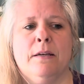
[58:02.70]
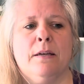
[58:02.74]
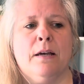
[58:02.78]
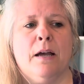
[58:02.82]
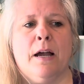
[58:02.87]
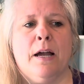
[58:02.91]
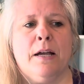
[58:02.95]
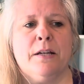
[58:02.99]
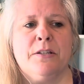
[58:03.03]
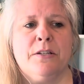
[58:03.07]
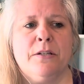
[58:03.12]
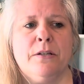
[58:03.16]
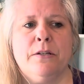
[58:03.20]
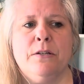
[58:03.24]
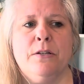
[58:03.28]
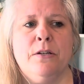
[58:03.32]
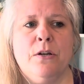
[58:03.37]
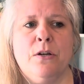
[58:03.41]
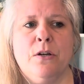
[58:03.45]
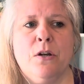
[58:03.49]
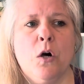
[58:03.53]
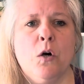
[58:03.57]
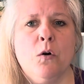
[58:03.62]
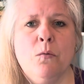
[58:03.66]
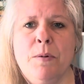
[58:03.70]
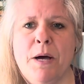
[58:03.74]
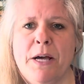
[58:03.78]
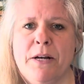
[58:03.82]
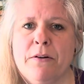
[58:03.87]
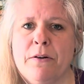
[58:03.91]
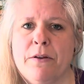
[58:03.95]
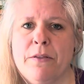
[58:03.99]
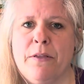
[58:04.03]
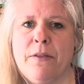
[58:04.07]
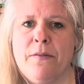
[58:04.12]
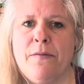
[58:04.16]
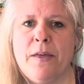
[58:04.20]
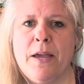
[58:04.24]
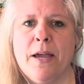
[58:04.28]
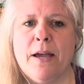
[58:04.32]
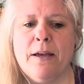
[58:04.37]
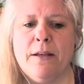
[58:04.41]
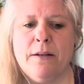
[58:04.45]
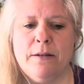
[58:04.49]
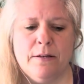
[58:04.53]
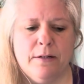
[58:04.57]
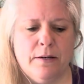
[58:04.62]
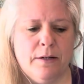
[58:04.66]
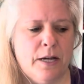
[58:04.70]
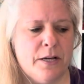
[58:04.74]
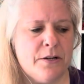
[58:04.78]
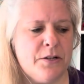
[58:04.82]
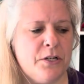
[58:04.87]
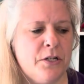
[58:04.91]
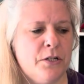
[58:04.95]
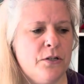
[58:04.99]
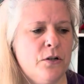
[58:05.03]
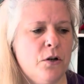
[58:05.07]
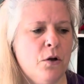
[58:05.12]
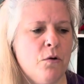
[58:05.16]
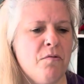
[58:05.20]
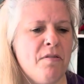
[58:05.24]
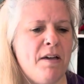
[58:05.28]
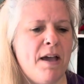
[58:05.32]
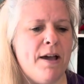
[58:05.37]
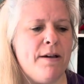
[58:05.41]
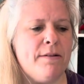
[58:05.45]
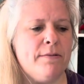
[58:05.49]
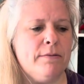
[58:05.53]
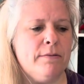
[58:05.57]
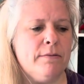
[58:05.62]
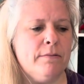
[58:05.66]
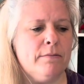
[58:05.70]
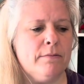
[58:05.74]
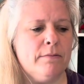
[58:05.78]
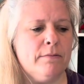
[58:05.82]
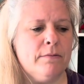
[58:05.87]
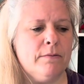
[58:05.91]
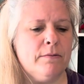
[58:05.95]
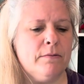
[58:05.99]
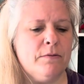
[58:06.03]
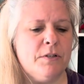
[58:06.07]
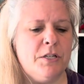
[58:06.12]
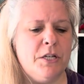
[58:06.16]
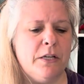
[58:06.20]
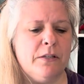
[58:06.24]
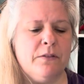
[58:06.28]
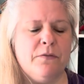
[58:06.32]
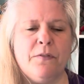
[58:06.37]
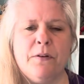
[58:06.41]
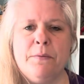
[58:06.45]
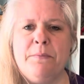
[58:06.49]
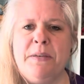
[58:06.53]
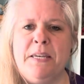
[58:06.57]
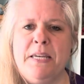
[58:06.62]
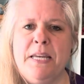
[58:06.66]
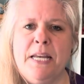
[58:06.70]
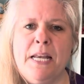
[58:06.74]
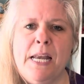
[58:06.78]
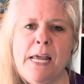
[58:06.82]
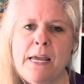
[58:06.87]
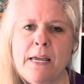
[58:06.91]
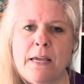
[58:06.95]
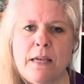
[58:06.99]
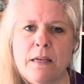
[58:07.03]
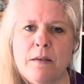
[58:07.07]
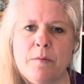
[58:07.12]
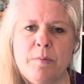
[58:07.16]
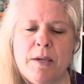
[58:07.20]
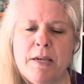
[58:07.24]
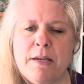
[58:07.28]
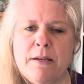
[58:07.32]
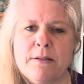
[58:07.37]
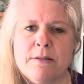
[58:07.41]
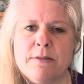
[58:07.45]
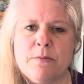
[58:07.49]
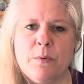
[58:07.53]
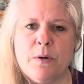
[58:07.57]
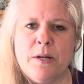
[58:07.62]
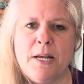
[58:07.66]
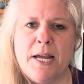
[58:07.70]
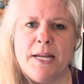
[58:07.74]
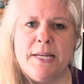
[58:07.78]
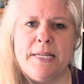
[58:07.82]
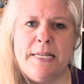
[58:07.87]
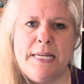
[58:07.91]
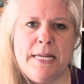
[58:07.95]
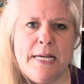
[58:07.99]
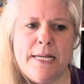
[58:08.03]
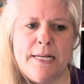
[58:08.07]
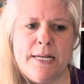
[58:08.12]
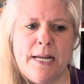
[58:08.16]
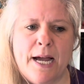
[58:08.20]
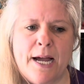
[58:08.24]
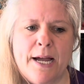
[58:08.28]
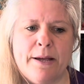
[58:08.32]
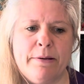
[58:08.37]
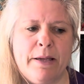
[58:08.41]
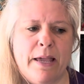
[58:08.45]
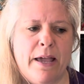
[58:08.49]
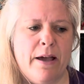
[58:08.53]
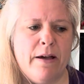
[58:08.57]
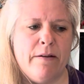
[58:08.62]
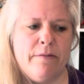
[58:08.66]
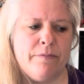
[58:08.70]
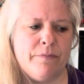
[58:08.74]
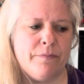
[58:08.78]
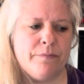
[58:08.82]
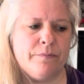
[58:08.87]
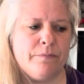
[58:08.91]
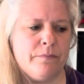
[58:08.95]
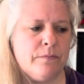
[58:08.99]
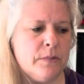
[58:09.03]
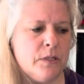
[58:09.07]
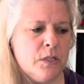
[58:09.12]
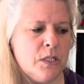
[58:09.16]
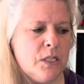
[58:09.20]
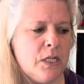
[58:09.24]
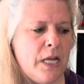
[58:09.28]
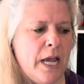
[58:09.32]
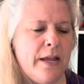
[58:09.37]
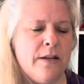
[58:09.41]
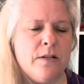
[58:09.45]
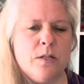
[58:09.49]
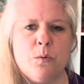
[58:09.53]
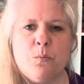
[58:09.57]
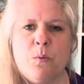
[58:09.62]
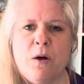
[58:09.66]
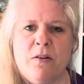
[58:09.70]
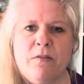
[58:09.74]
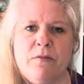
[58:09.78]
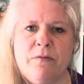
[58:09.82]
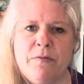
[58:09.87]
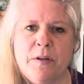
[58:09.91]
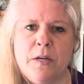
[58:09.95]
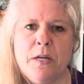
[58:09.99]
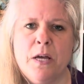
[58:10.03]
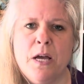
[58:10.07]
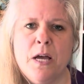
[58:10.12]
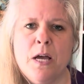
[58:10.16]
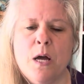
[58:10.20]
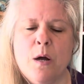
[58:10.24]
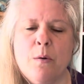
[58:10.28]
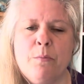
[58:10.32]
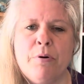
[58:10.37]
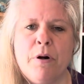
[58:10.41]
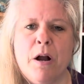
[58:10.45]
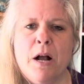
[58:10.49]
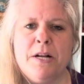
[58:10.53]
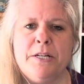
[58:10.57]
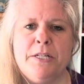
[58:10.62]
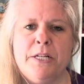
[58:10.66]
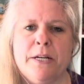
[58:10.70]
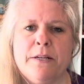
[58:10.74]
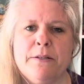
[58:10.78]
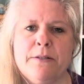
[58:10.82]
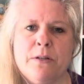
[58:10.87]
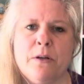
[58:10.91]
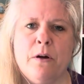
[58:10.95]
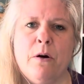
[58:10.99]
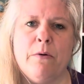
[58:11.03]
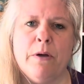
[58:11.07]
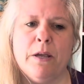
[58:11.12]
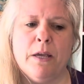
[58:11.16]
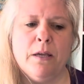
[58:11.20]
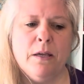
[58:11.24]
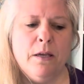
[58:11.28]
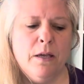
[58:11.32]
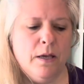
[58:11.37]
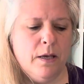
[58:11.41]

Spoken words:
I should know better than that. I should know that just from knitting, because when I knit, I have 10, 12 projects going.